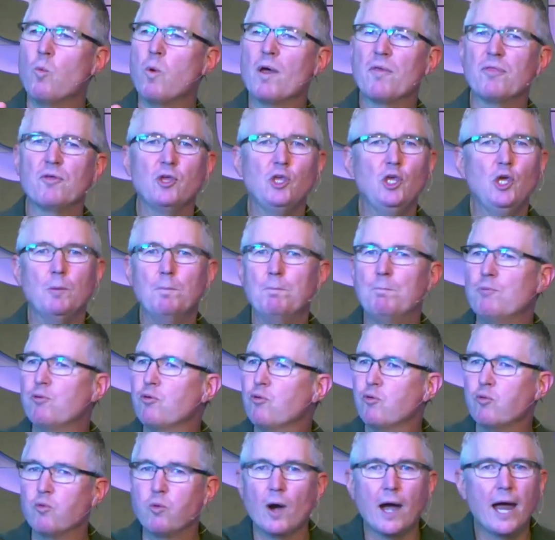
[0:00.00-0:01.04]
whether you
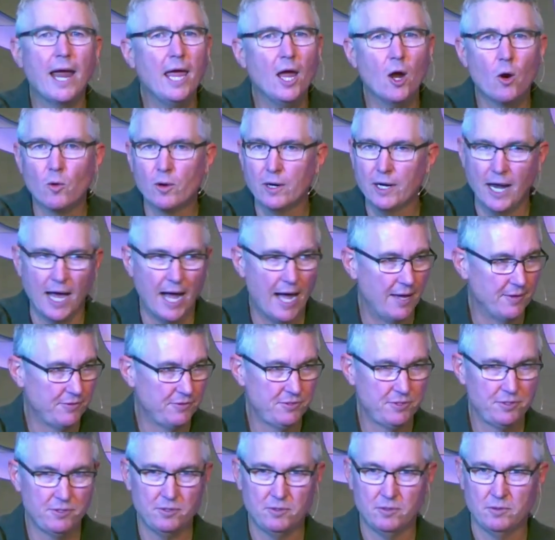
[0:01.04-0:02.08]
pray or
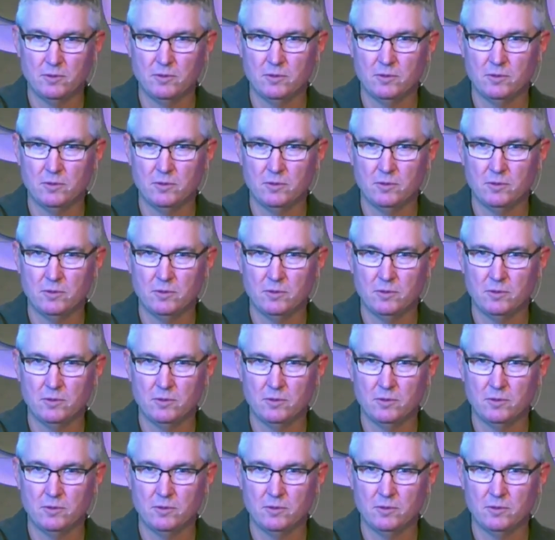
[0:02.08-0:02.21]
not,